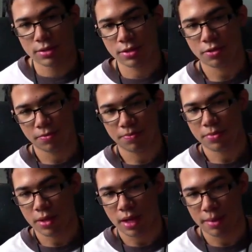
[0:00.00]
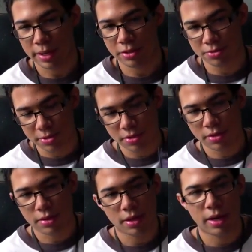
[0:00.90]
So I'm Angel
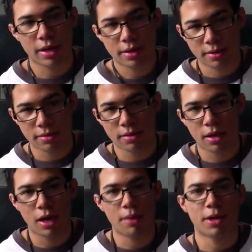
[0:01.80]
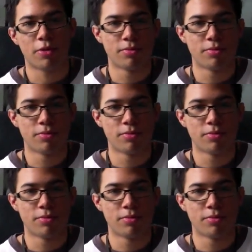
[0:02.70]
Book, and I'm